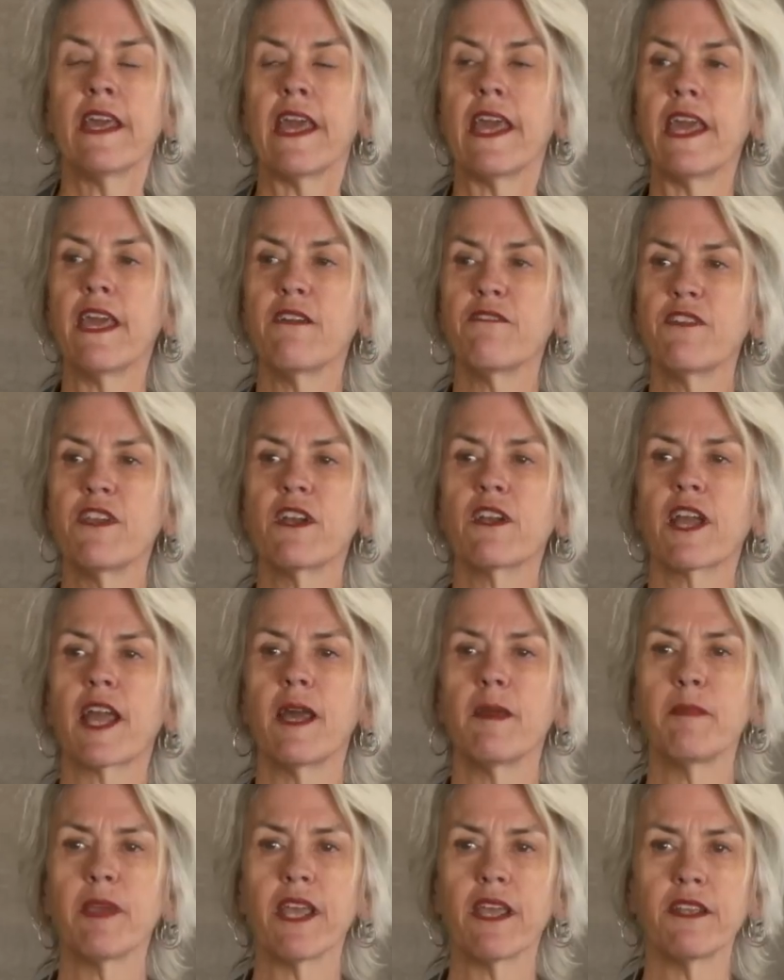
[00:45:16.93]
If you're
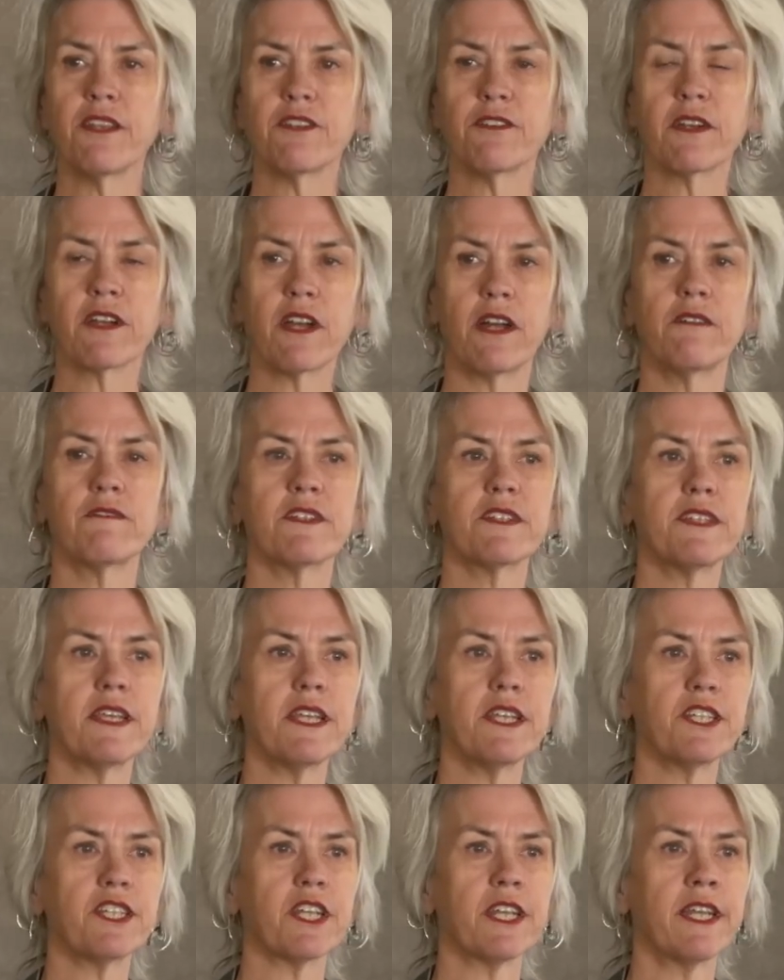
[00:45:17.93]
coming into a
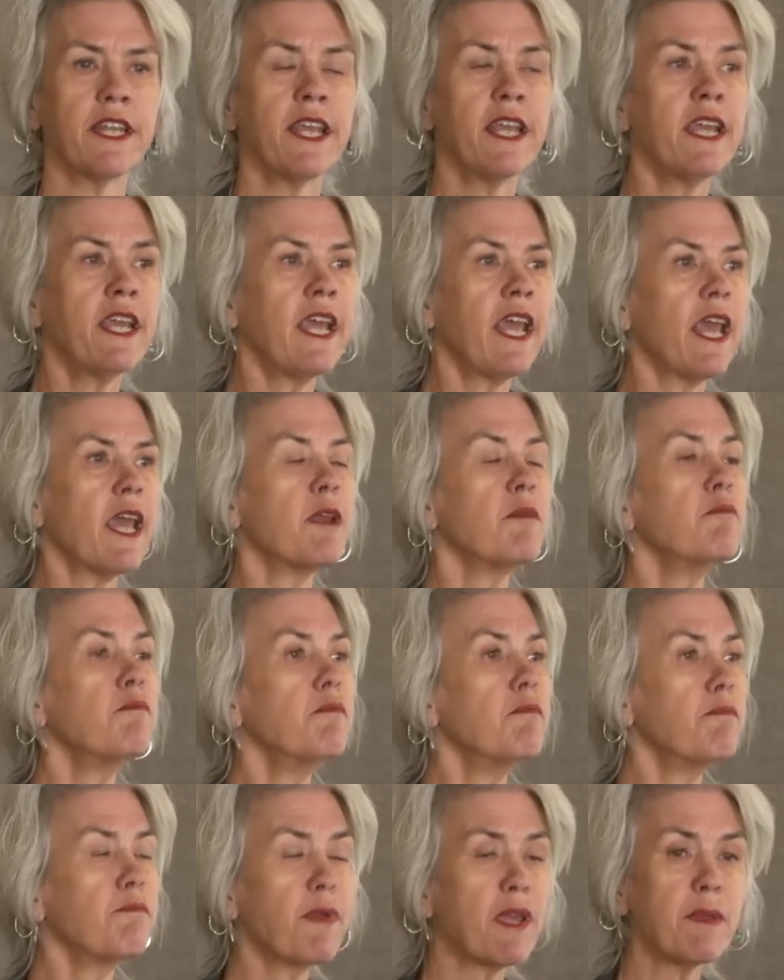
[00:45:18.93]
conversation and
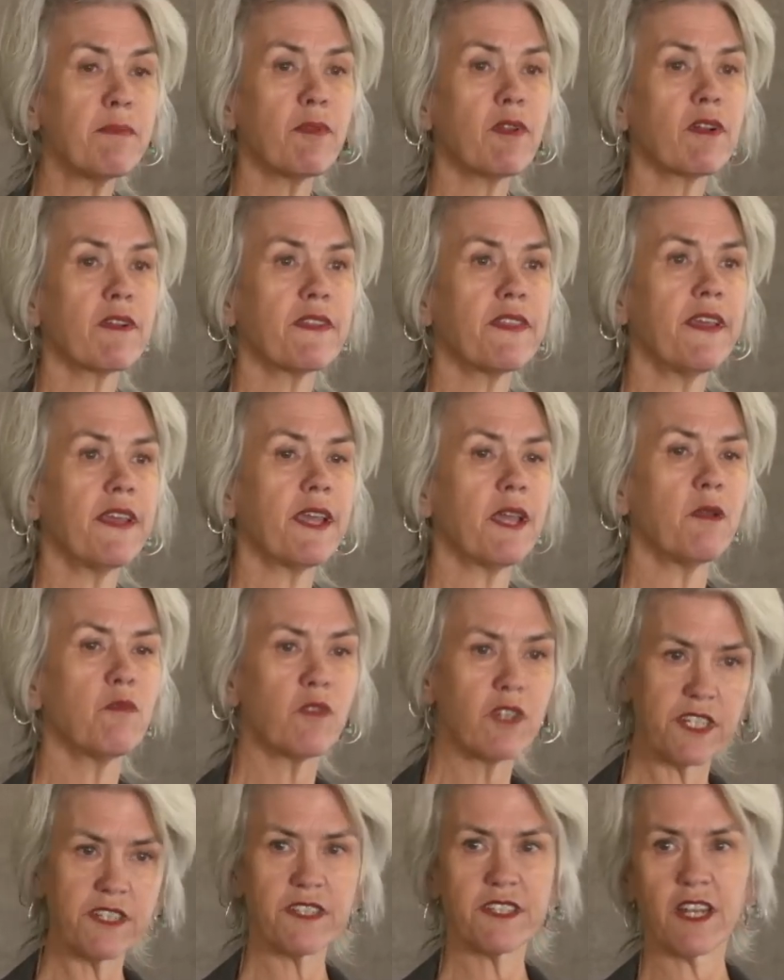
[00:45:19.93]
people are thinking
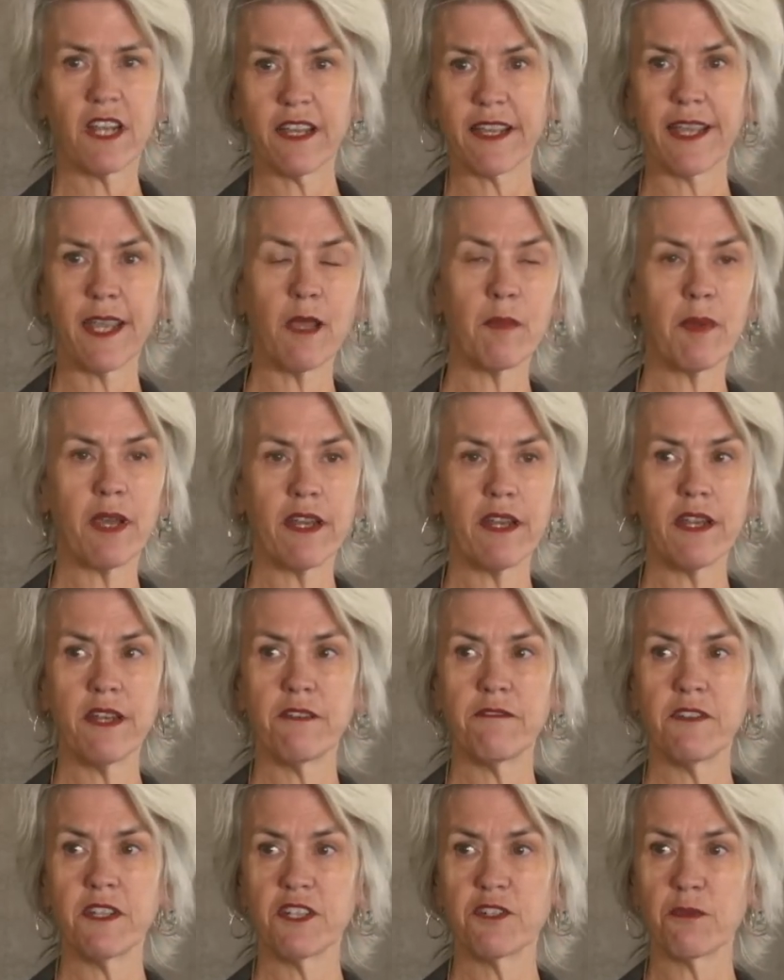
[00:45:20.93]
we're just talking about
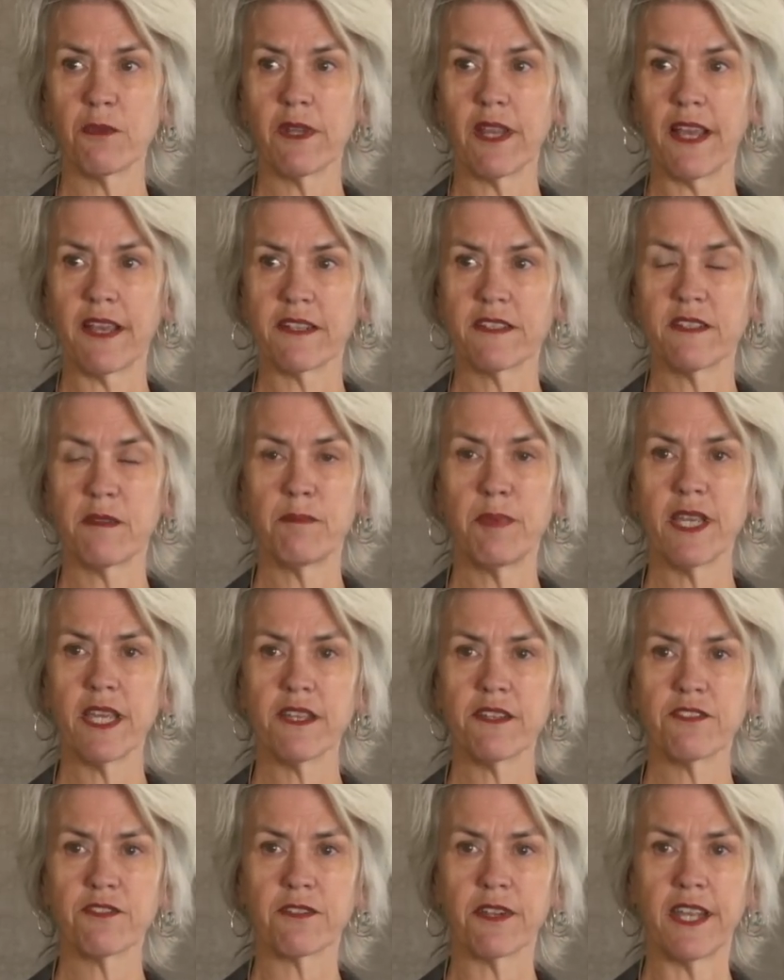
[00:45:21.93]
individual acts of
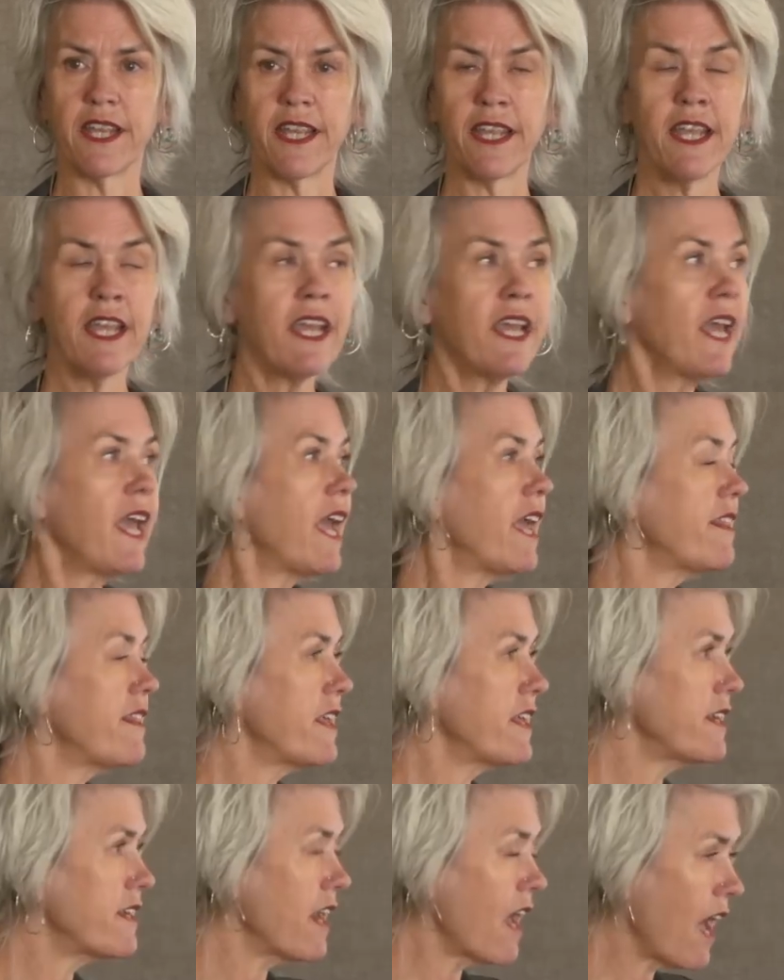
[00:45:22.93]
bigotry, and
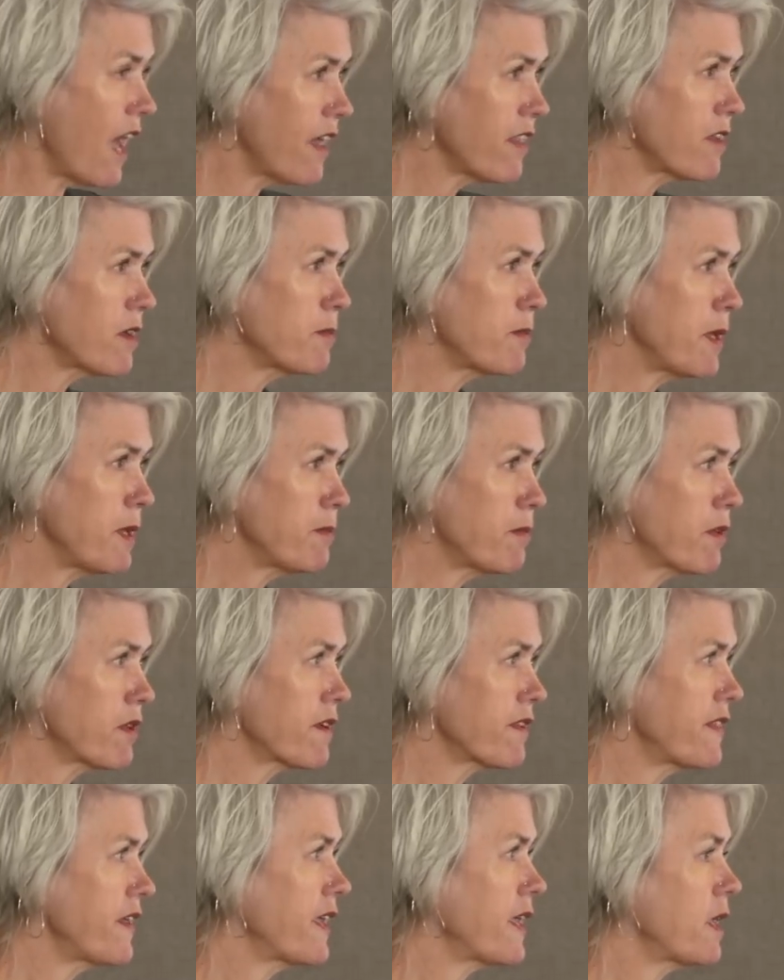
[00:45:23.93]
then other people
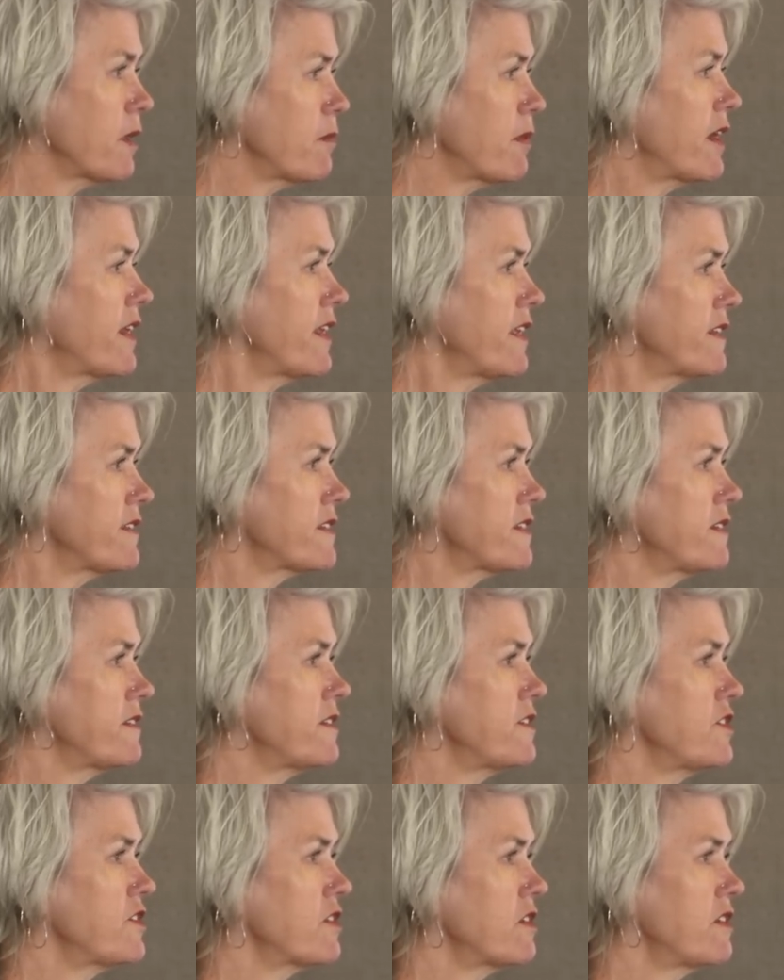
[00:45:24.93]
are thinking about
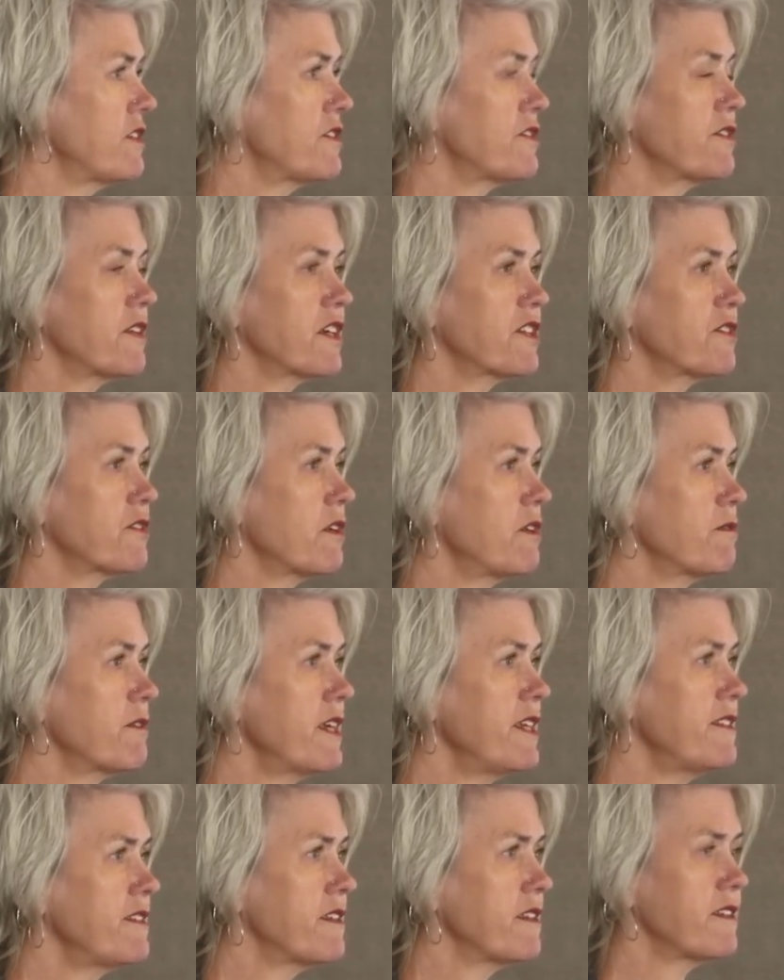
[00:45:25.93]
institutional and structural
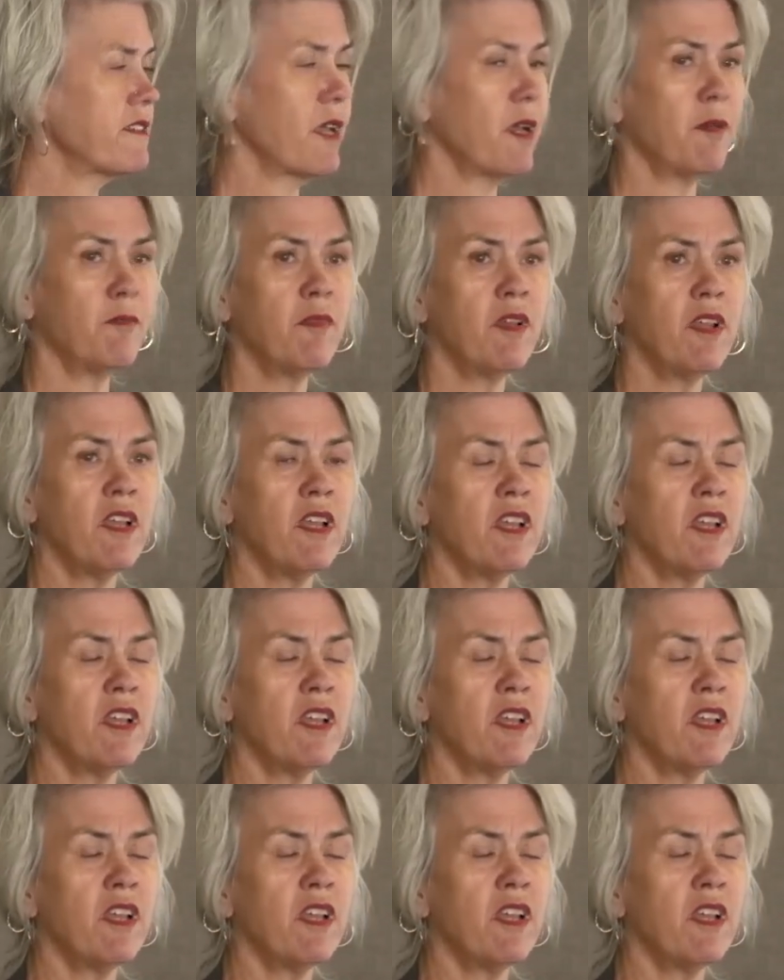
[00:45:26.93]
racism,